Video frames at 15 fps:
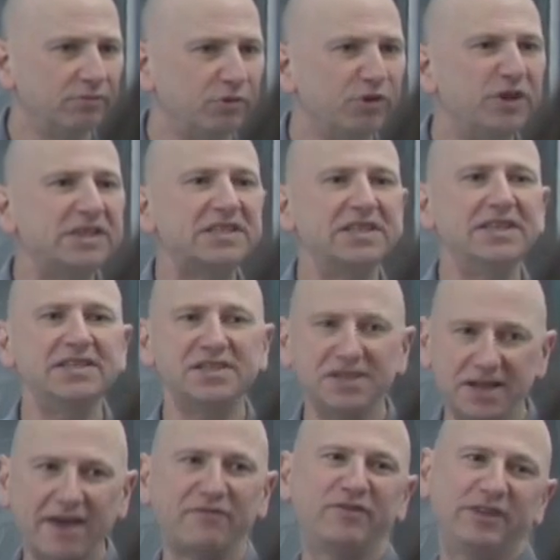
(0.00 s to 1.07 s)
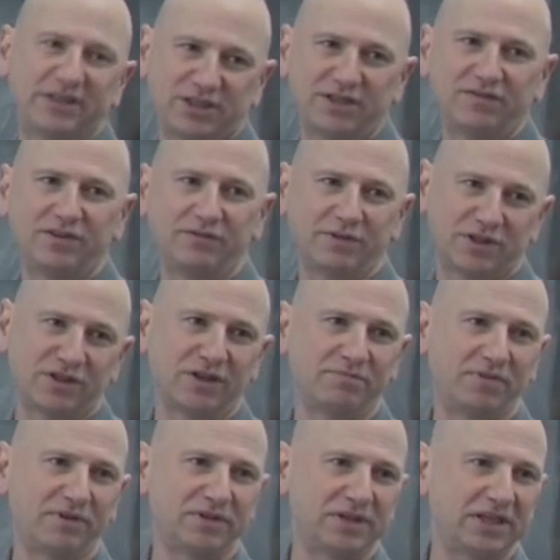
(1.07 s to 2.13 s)
Well, this is the definition of a
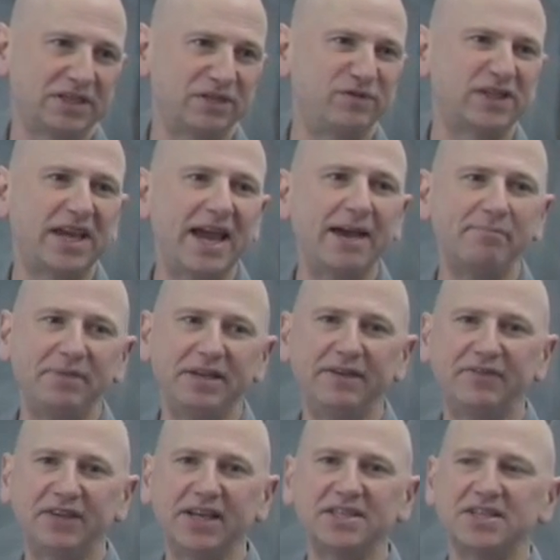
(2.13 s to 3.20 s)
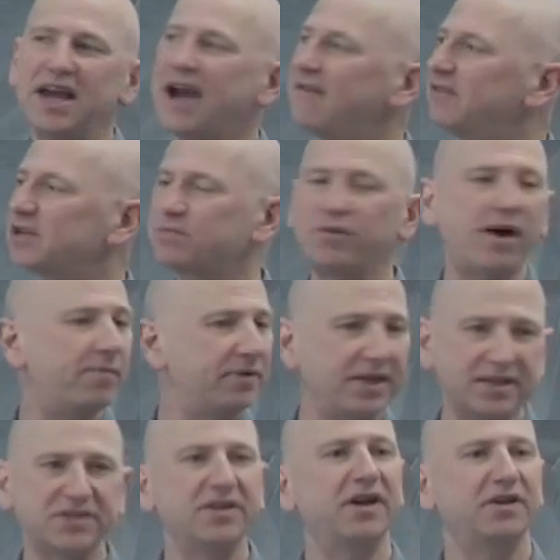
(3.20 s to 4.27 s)
Dirichlet process. If it can't be, if it doesn't have this property,
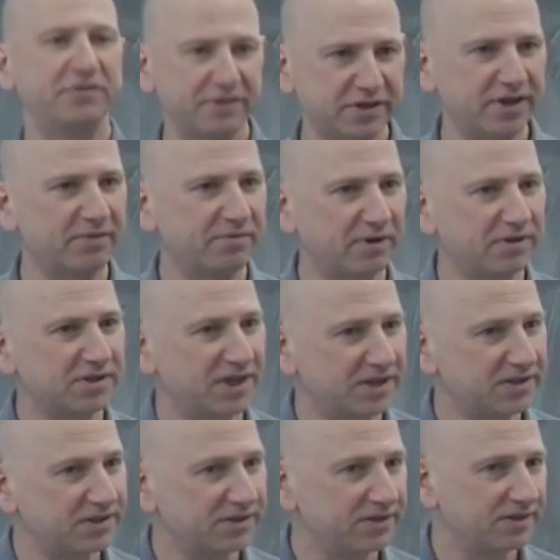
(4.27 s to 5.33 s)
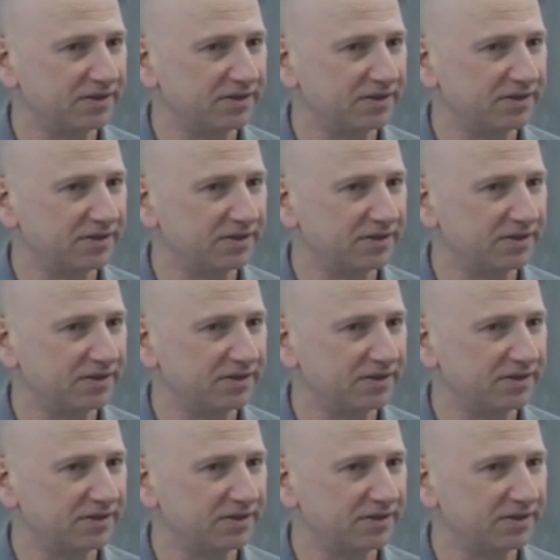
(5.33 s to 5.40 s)
it's not a Dirichlet process.